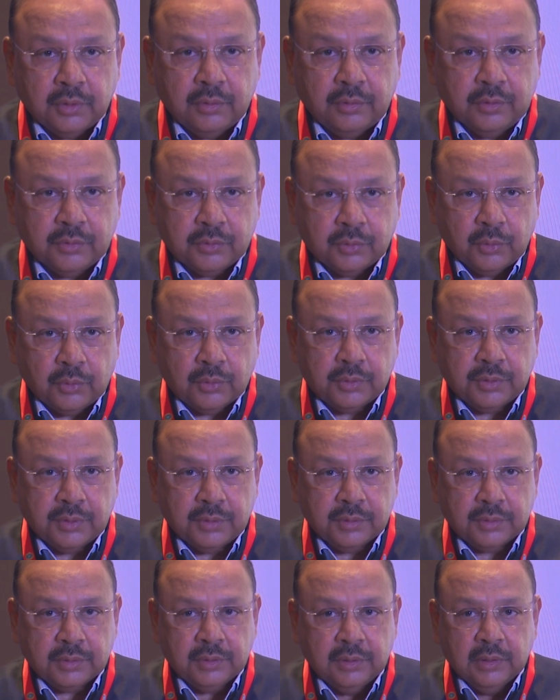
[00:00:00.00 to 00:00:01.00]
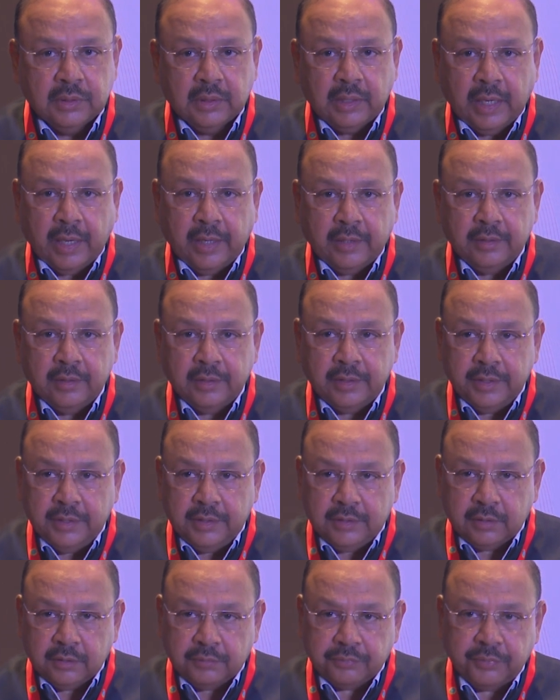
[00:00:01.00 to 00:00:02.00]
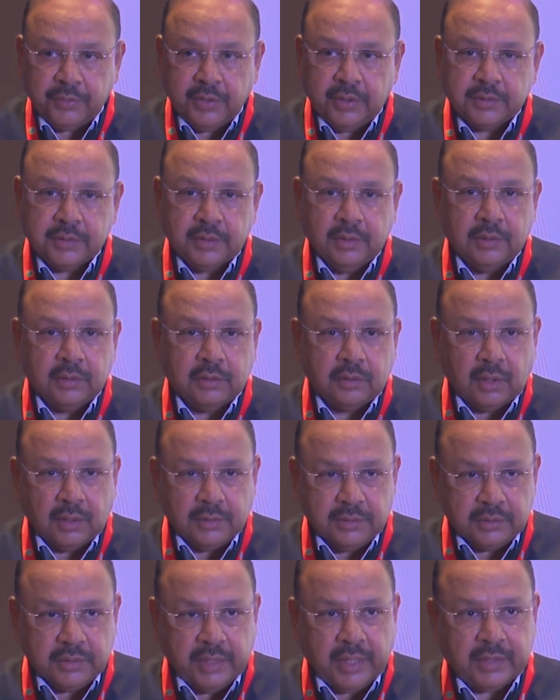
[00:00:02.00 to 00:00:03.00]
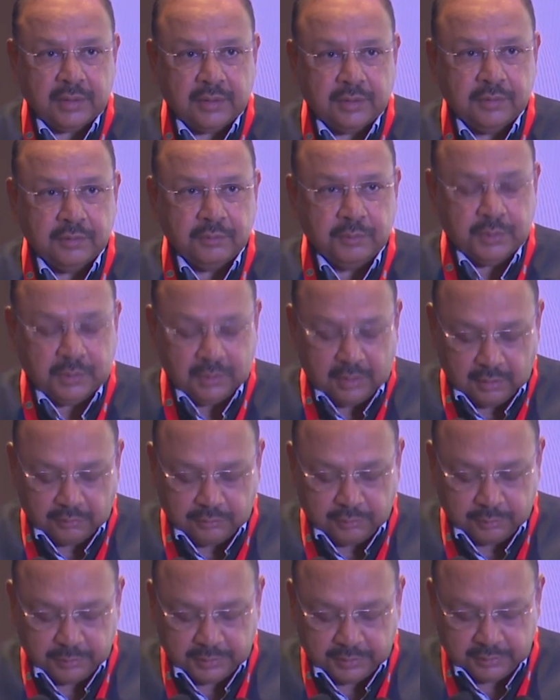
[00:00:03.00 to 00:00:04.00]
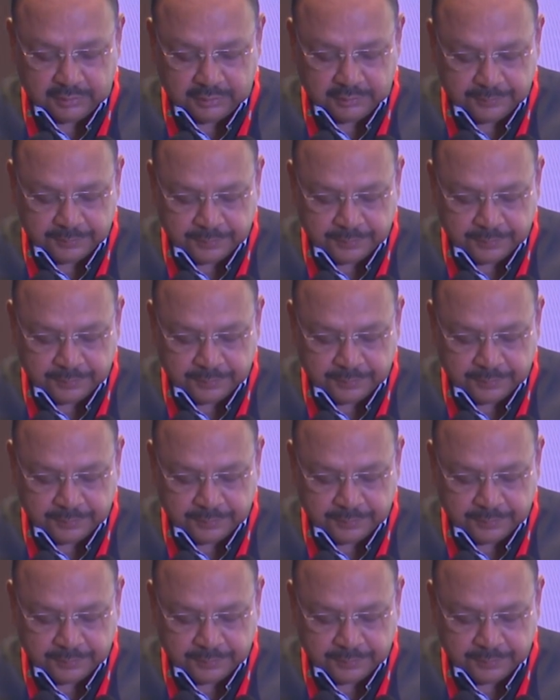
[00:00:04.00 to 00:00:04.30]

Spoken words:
resources and interface and transact with government.